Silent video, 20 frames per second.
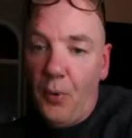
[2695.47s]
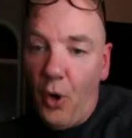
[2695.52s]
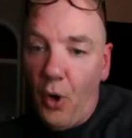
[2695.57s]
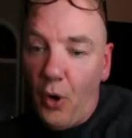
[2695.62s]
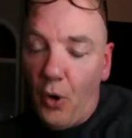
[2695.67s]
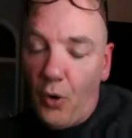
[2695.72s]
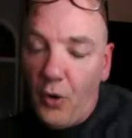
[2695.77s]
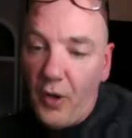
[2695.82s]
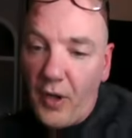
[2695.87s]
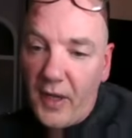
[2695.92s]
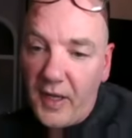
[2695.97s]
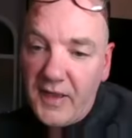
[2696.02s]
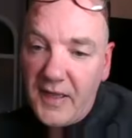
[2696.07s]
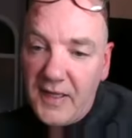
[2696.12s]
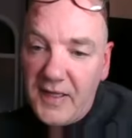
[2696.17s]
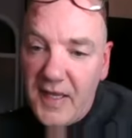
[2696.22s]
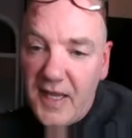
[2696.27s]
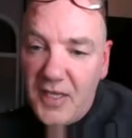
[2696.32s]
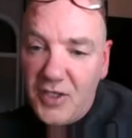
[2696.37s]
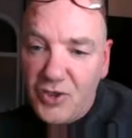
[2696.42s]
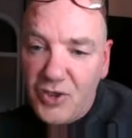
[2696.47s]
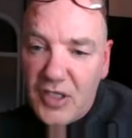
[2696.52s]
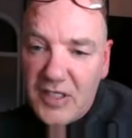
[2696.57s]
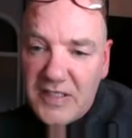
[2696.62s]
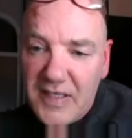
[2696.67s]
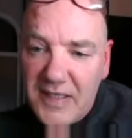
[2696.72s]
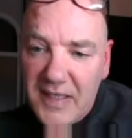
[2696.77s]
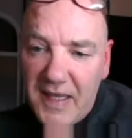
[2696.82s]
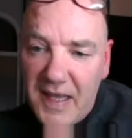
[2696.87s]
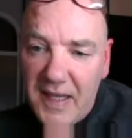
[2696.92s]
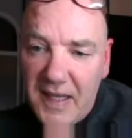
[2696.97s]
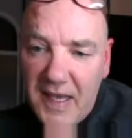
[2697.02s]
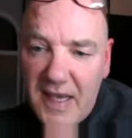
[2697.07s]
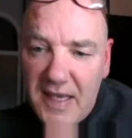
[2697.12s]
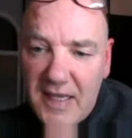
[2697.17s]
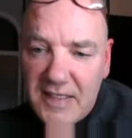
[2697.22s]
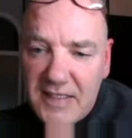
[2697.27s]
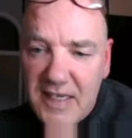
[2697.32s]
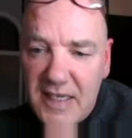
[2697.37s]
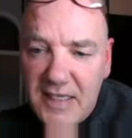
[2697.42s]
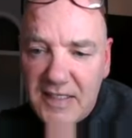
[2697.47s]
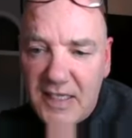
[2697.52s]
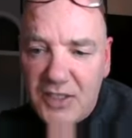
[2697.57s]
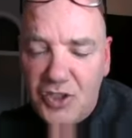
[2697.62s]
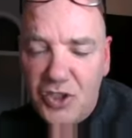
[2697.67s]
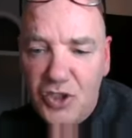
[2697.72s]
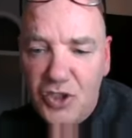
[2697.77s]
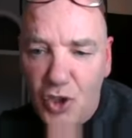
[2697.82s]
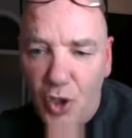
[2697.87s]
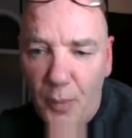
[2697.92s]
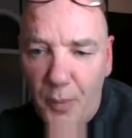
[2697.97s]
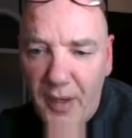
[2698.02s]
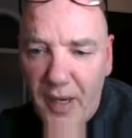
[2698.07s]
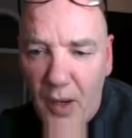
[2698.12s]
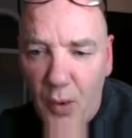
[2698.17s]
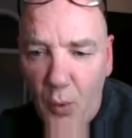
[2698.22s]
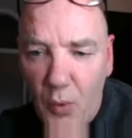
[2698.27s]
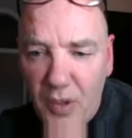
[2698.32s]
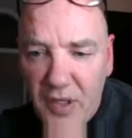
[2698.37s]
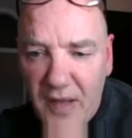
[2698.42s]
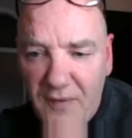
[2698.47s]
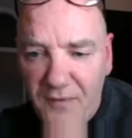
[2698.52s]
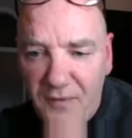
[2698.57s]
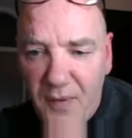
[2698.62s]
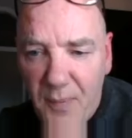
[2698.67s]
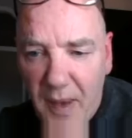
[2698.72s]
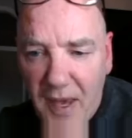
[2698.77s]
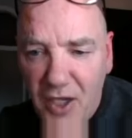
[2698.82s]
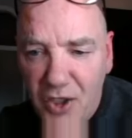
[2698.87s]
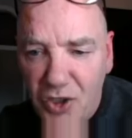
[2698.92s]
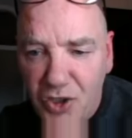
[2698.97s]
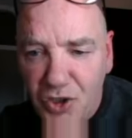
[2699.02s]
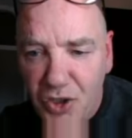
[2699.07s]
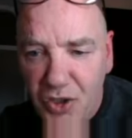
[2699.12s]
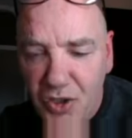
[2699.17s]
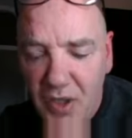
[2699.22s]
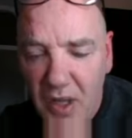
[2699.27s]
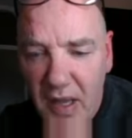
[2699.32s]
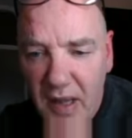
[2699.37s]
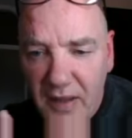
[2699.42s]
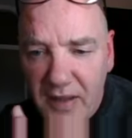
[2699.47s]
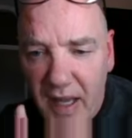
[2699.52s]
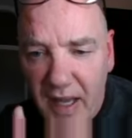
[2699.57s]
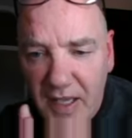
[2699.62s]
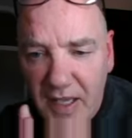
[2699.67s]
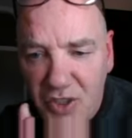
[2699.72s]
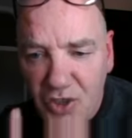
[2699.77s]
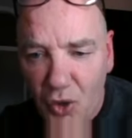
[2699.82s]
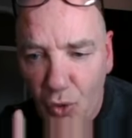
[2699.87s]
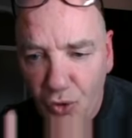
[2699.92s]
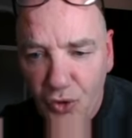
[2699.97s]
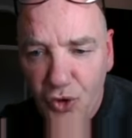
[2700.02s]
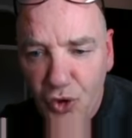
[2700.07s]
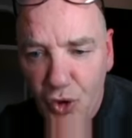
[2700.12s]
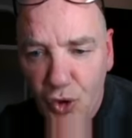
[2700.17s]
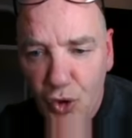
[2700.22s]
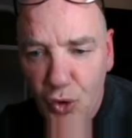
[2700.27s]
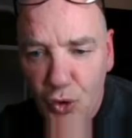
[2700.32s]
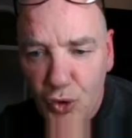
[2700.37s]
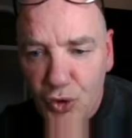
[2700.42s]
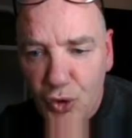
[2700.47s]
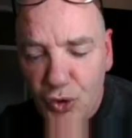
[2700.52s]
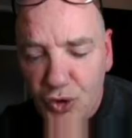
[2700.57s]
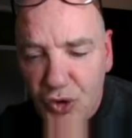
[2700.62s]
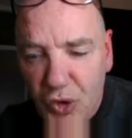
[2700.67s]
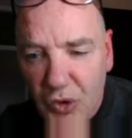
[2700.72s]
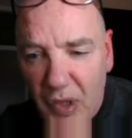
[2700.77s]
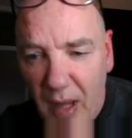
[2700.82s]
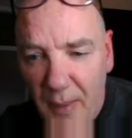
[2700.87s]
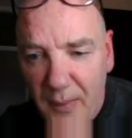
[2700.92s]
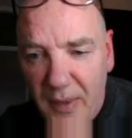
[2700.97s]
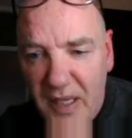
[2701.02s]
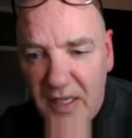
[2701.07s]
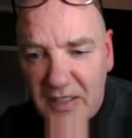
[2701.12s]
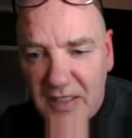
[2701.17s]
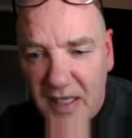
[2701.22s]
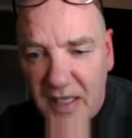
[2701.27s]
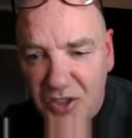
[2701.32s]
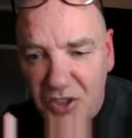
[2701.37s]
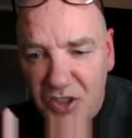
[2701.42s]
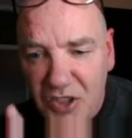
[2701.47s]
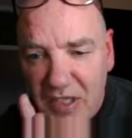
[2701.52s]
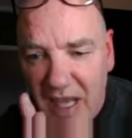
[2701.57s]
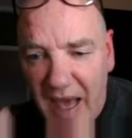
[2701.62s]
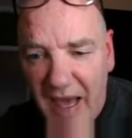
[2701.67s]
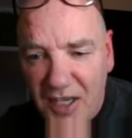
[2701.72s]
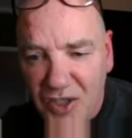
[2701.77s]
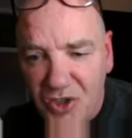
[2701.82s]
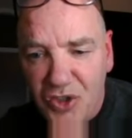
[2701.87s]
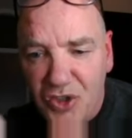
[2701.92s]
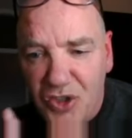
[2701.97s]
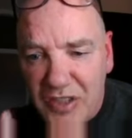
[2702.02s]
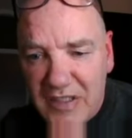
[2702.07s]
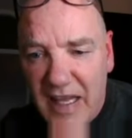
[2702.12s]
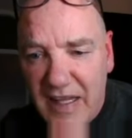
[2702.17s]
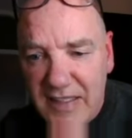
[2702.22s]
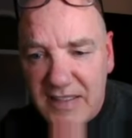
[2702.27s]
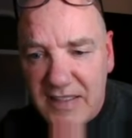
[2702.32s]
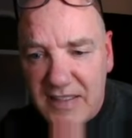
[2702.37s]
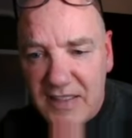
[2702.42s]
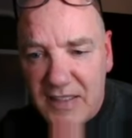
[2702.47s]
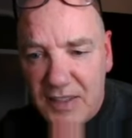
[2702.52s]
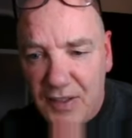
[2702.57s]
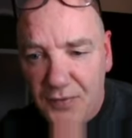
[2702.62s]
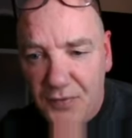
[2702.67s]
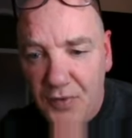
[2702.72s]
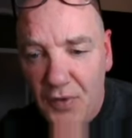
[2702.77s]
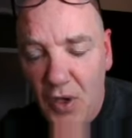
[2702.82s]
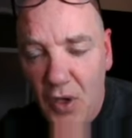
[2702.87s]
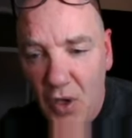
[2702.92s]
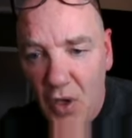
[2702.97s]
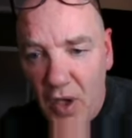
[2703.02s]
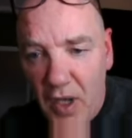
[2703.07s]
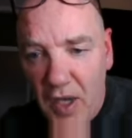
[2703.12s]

But I think the interesting thing is that she's coming out with information that is unusual. So that means that she's extra sensitive